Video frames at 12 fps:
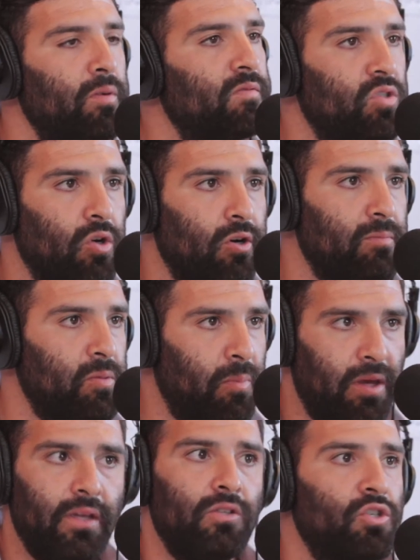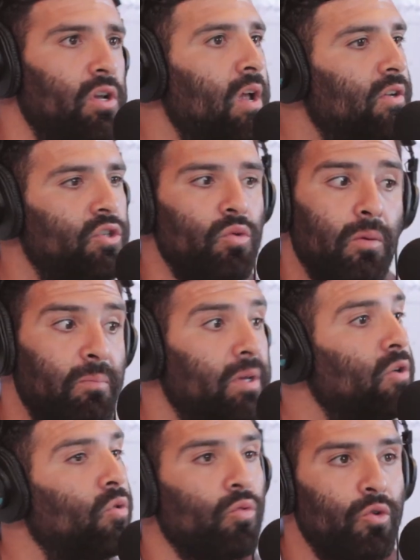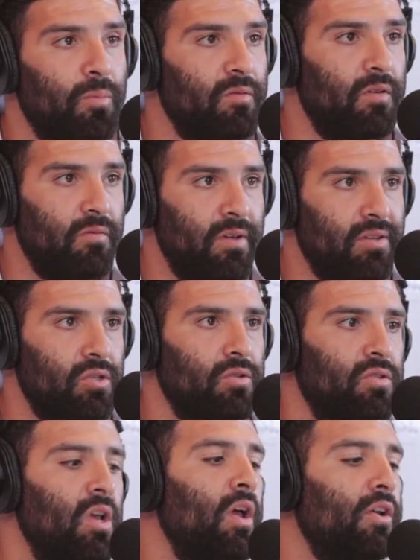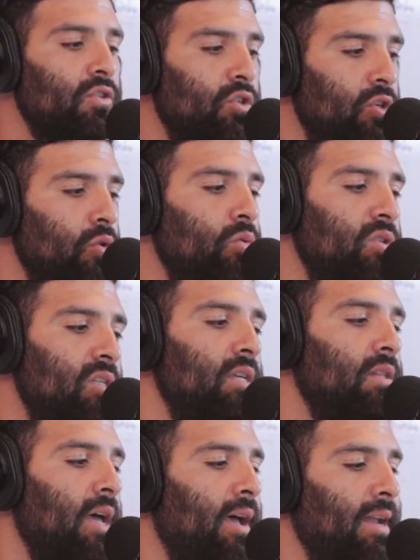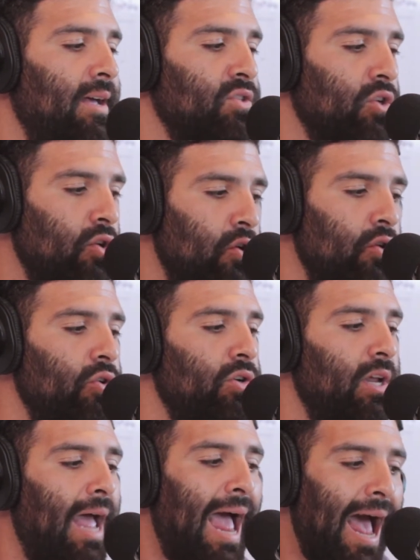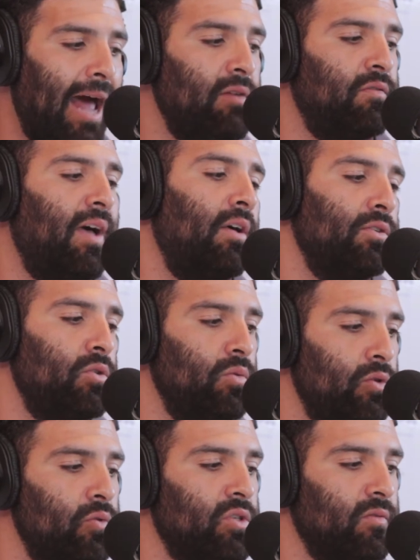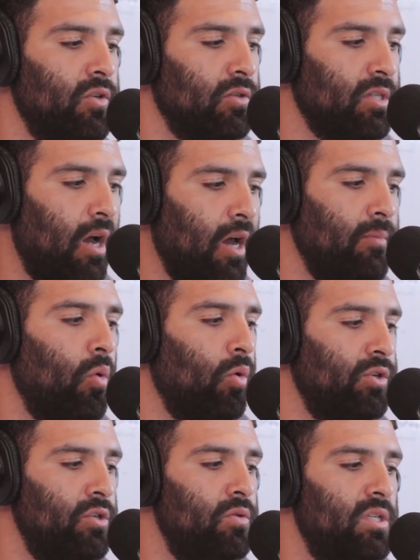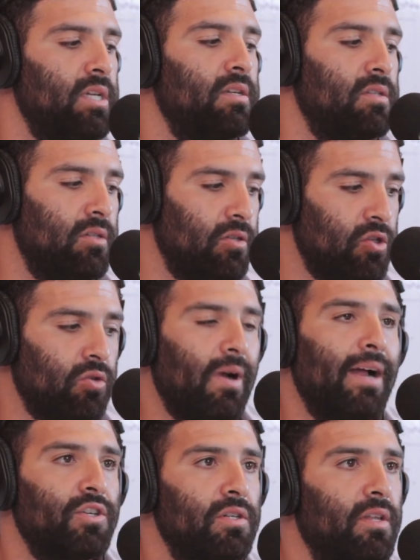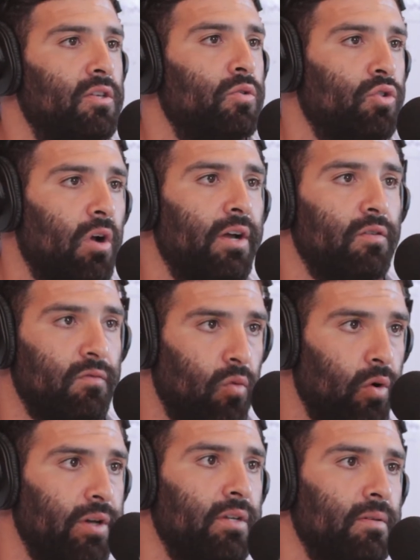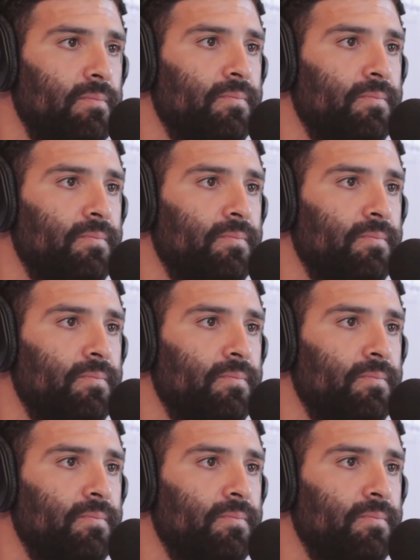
of startups pitch to a big group of investors, do you see that as a good add value use of your time, or do you see it as a distraction that you try and avoid?